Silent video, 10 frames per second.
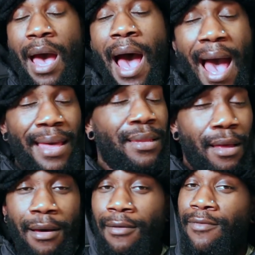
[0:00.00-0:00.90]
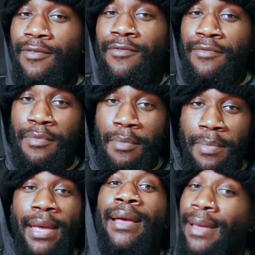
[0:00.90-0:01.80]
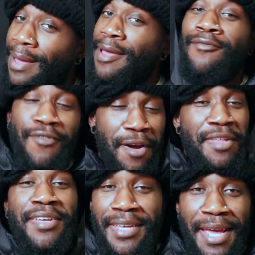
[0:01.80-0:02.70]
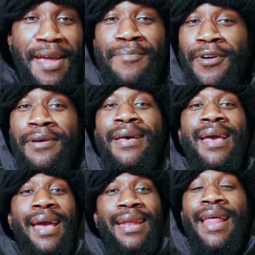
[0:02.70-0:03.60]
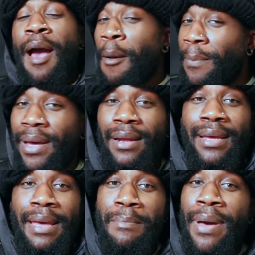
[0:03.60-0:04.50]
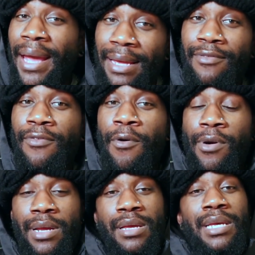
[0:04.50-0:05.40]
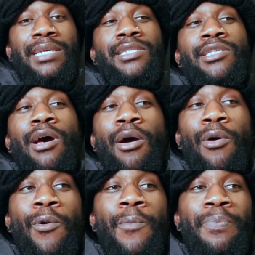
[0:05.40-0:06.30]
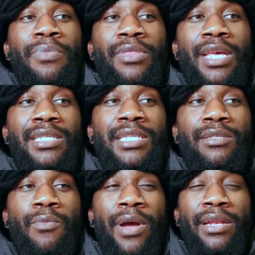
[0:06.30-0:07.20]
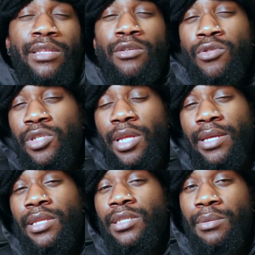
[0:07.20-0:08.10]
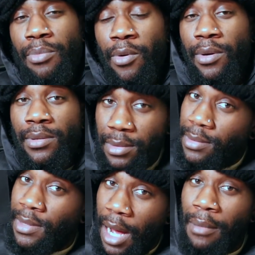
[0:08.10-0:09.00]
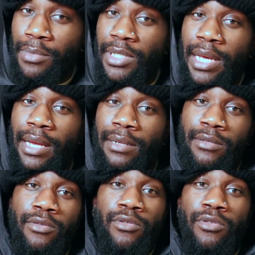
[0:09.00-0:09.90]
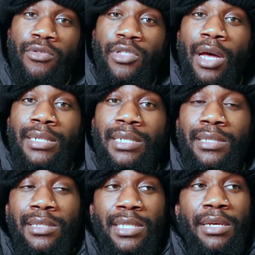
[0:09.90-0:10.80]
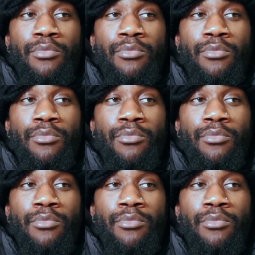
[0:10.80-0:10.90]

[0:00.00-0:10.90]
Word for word: I love being in front of the camera, and now I'm gonna get paid for it. So this is when usually the support comes in. You start to see